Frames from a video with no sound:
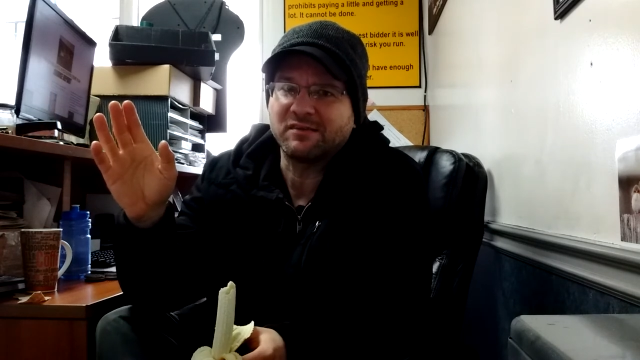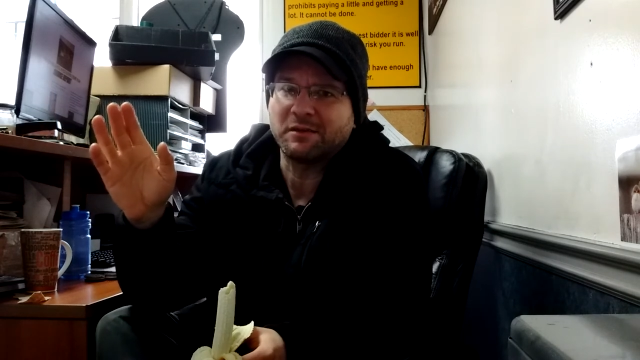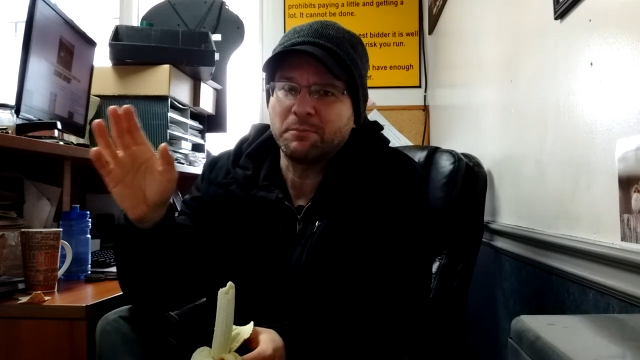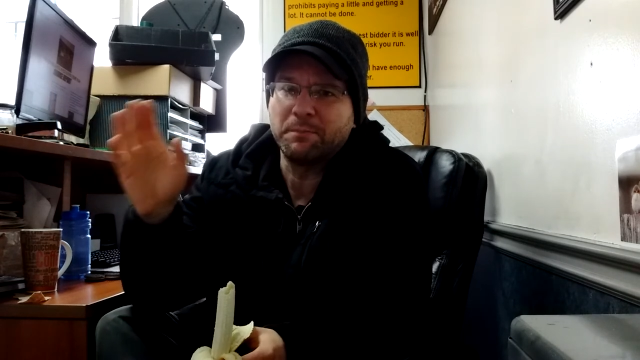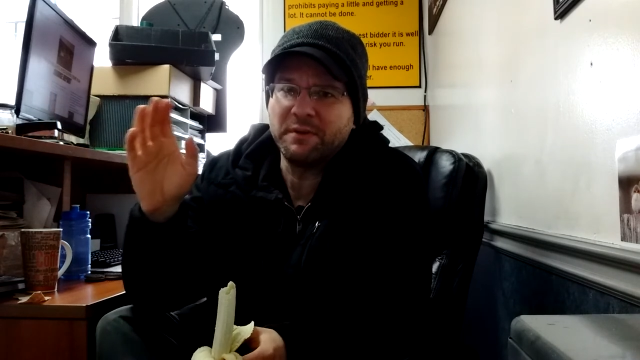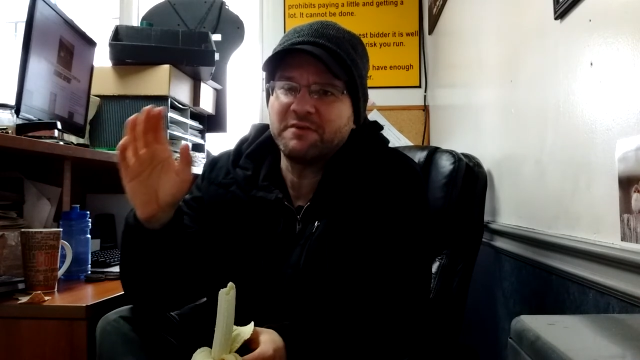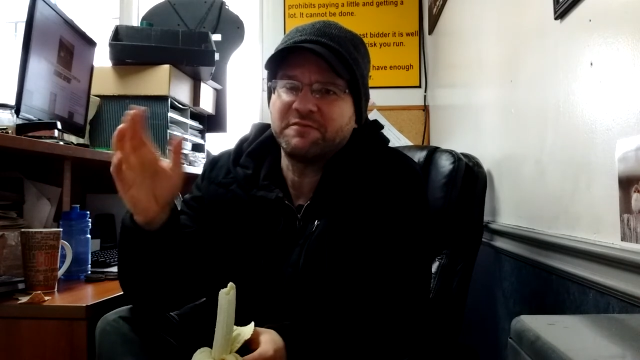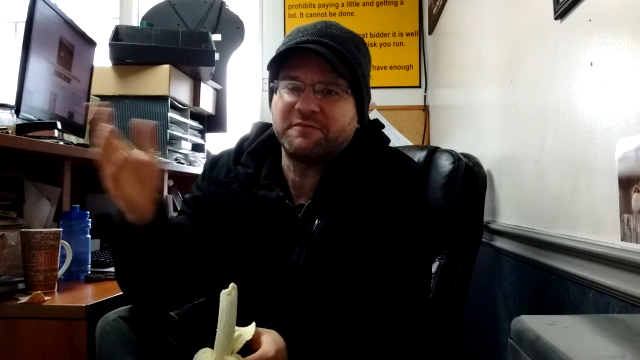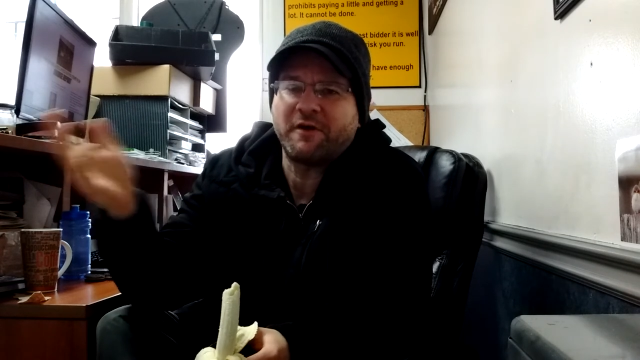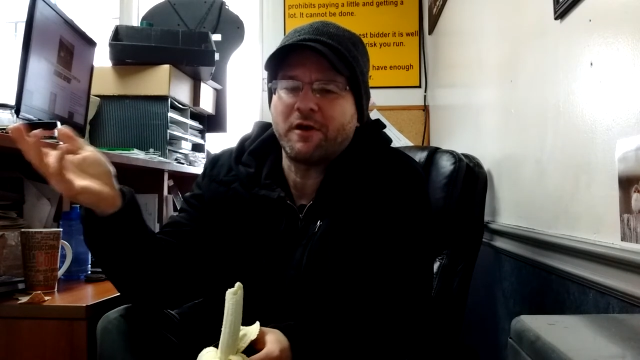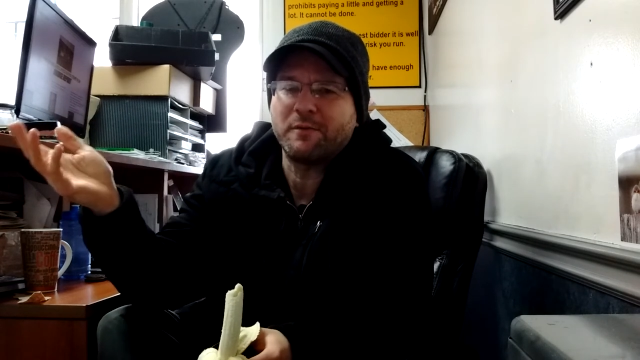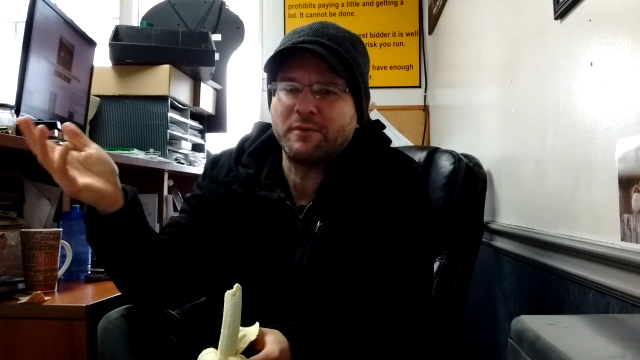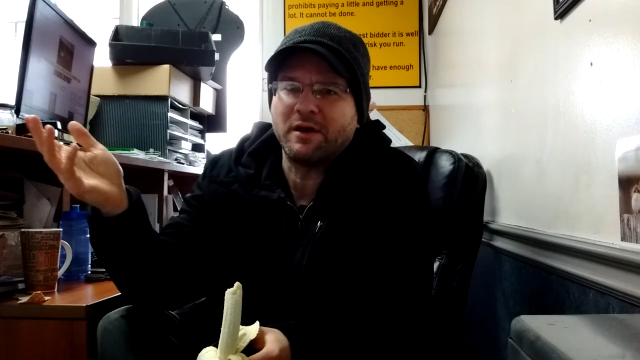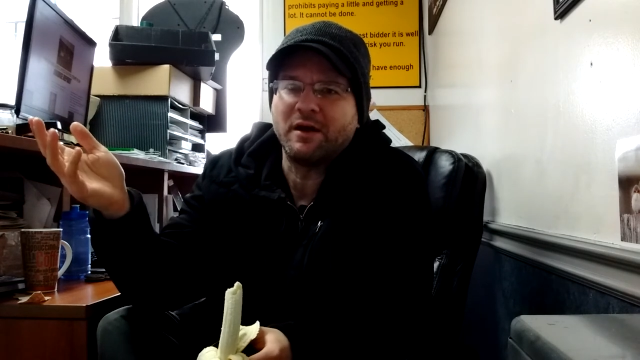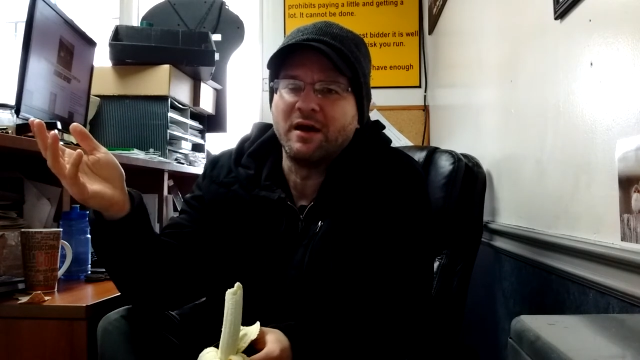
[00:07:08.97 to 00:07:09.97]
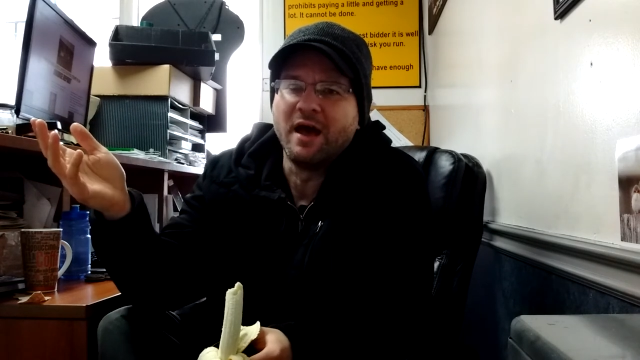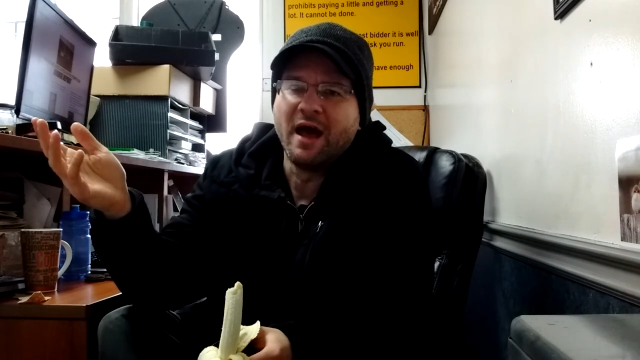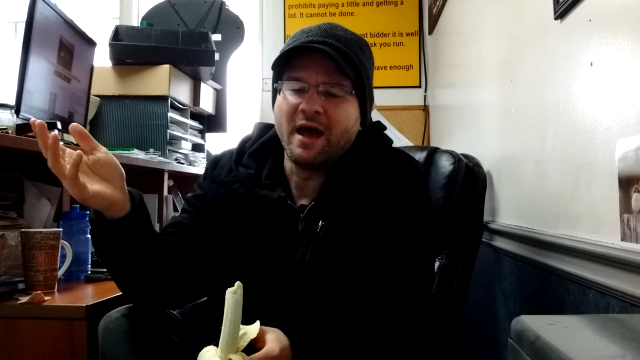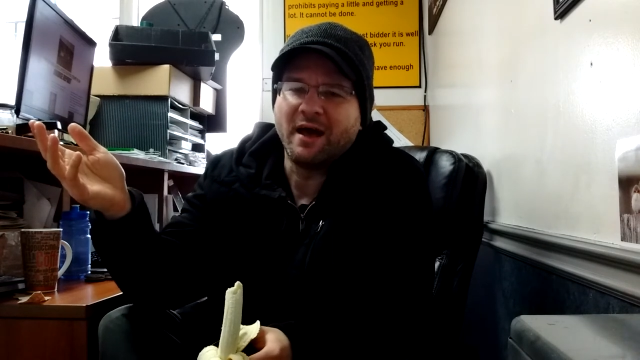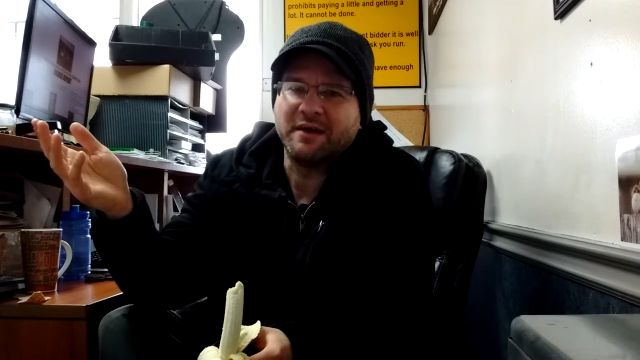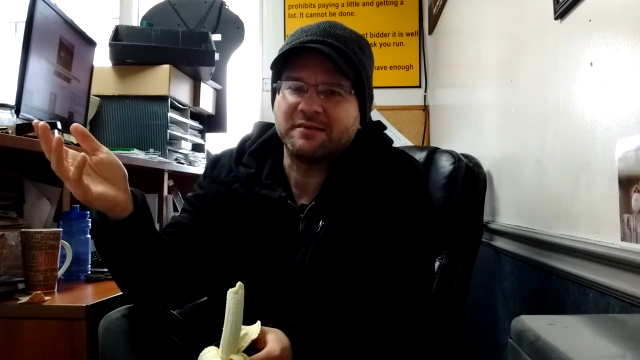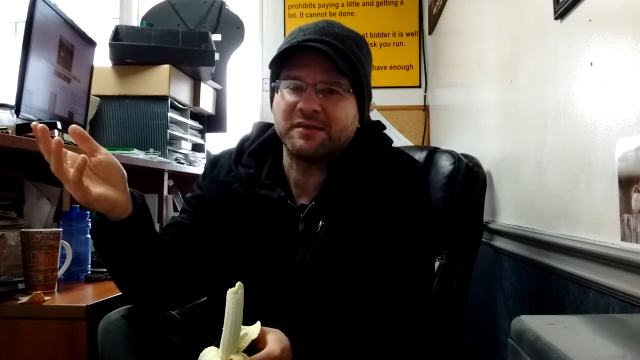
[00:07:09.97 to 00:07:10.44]
Like, Big Pharma
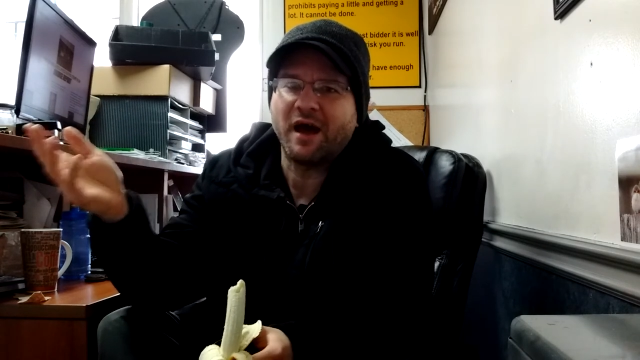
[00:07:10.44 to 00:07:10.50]
has